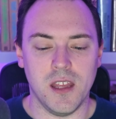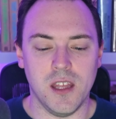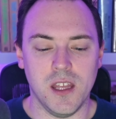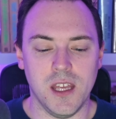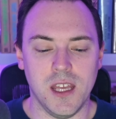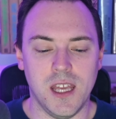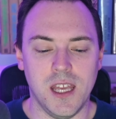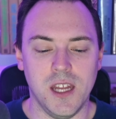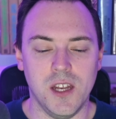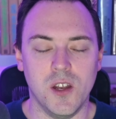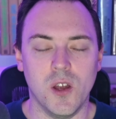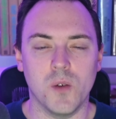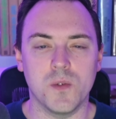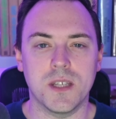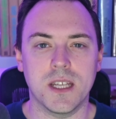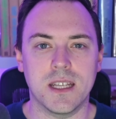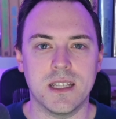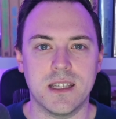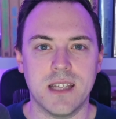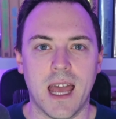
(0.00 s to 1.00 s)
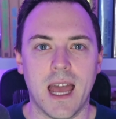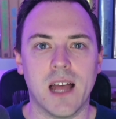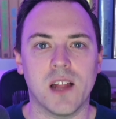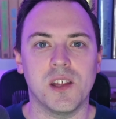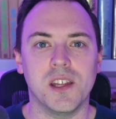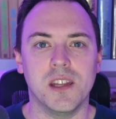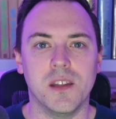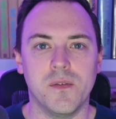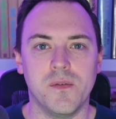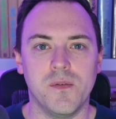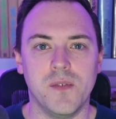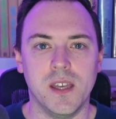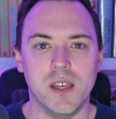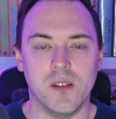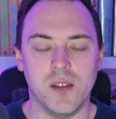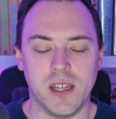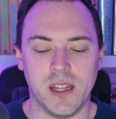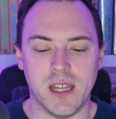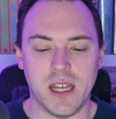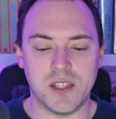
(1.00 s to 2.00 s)
he knows exactly the
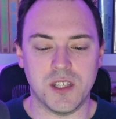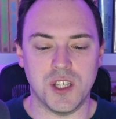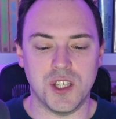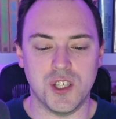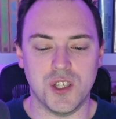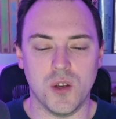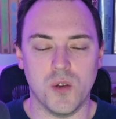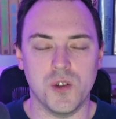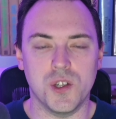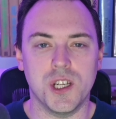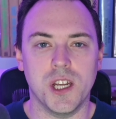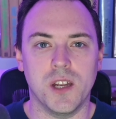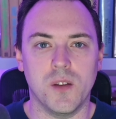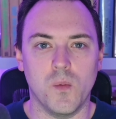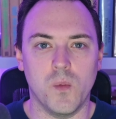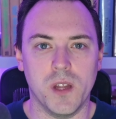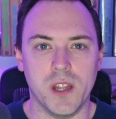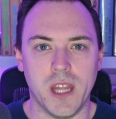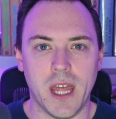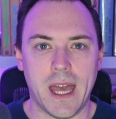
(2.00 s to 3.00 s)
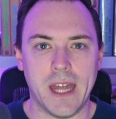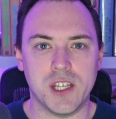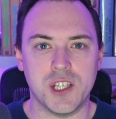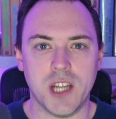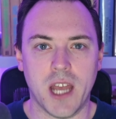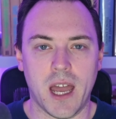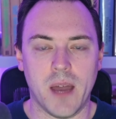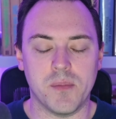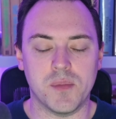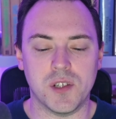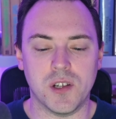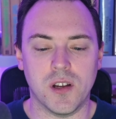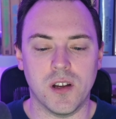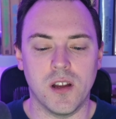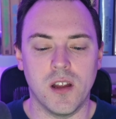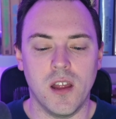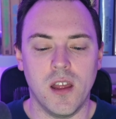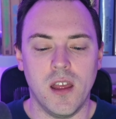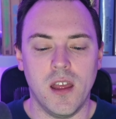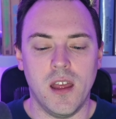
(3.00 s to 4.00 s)
feeling that's associated with that chapter.
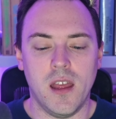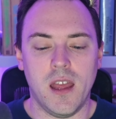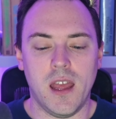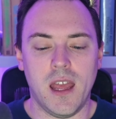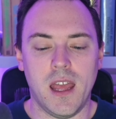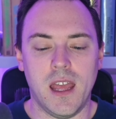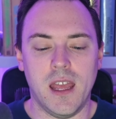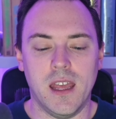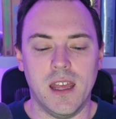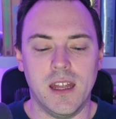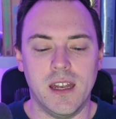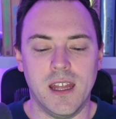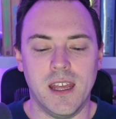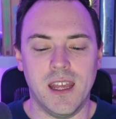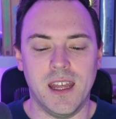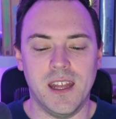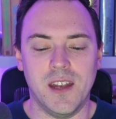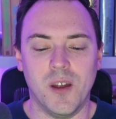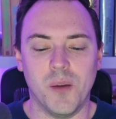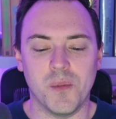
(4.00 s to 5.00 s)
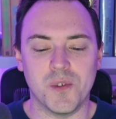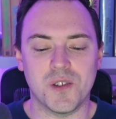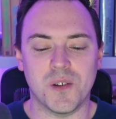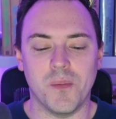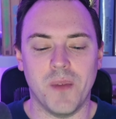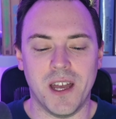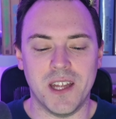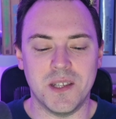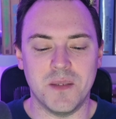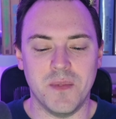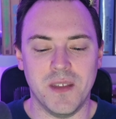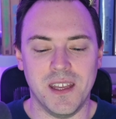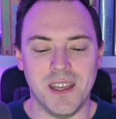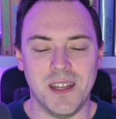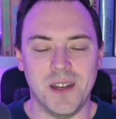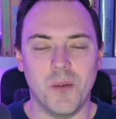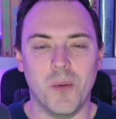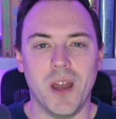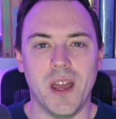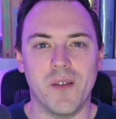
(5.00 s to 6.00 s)
And it almost reminds me
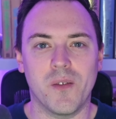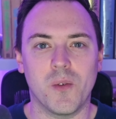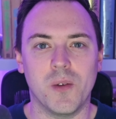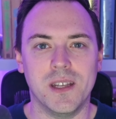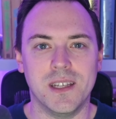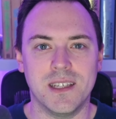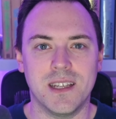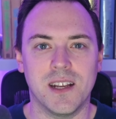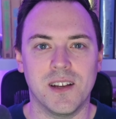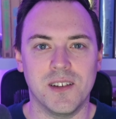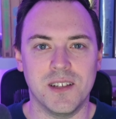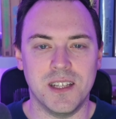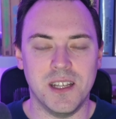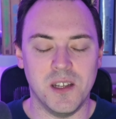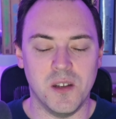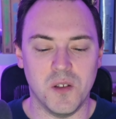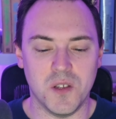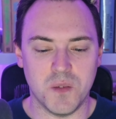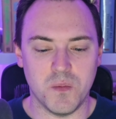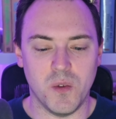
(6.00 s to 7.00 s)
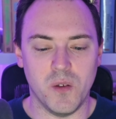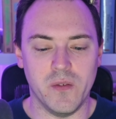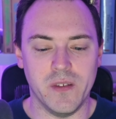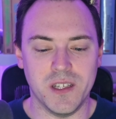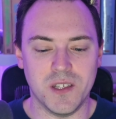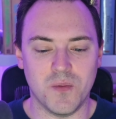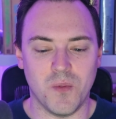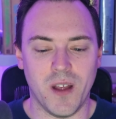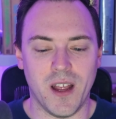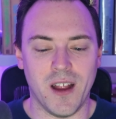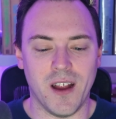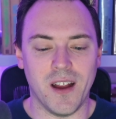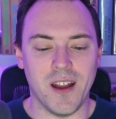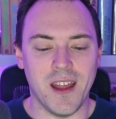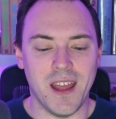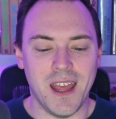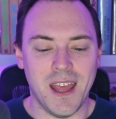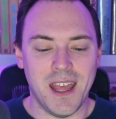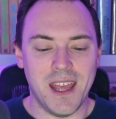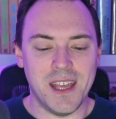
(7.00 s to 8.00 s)
in a way of Quentin Tarantino's movies where
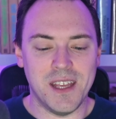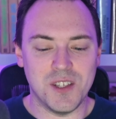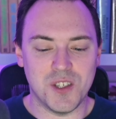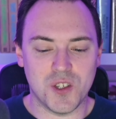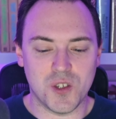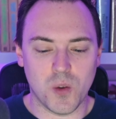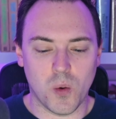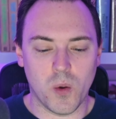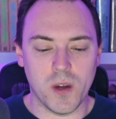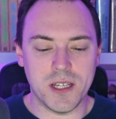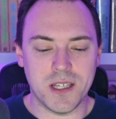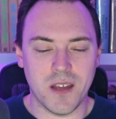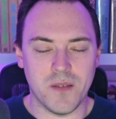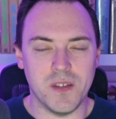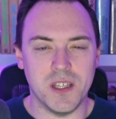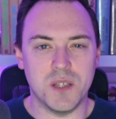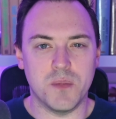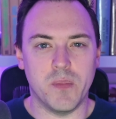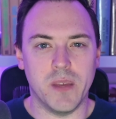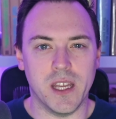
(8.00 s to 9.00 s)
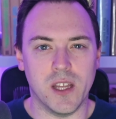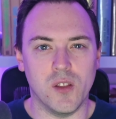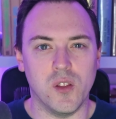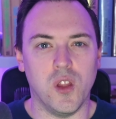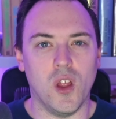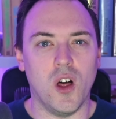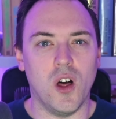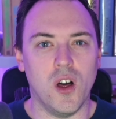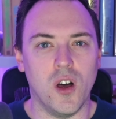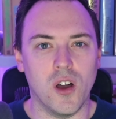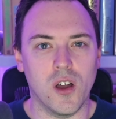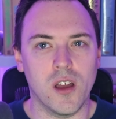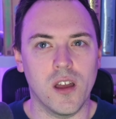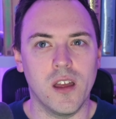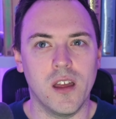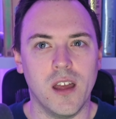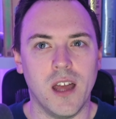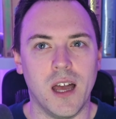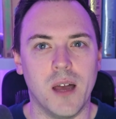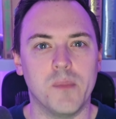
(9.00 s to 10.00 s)
his stories have these big, long
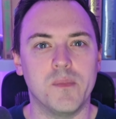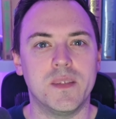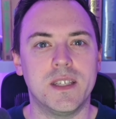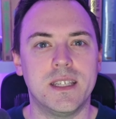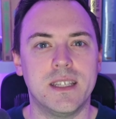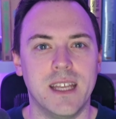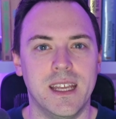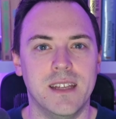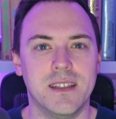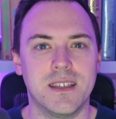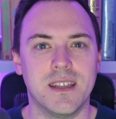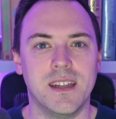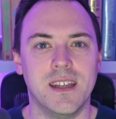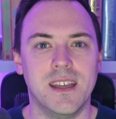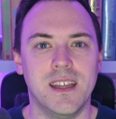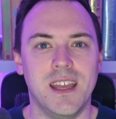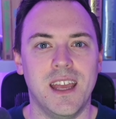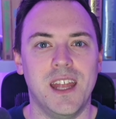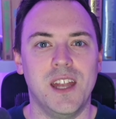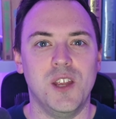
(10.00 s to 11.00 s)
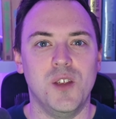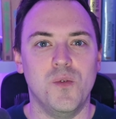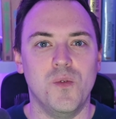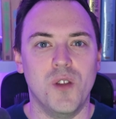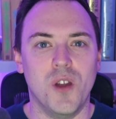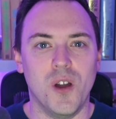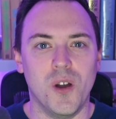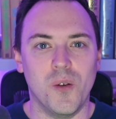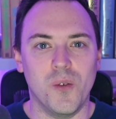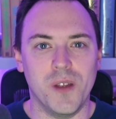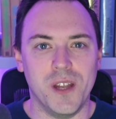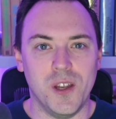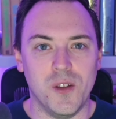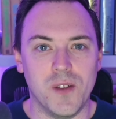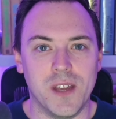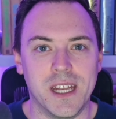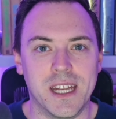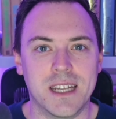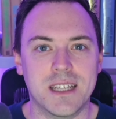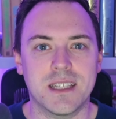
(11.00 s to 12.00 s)
scenes in it, and and you
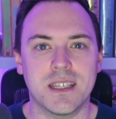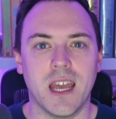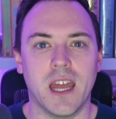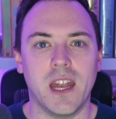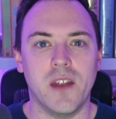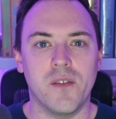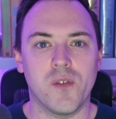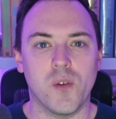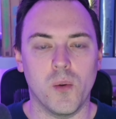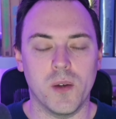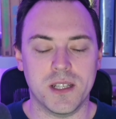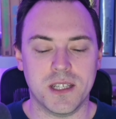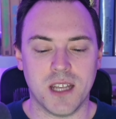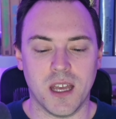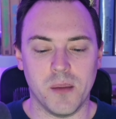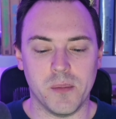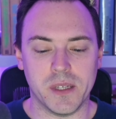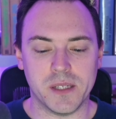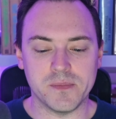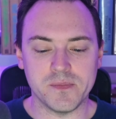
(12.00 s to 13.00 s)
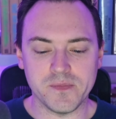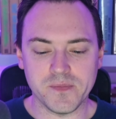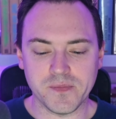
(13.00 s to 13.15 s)
get excited for what's coming.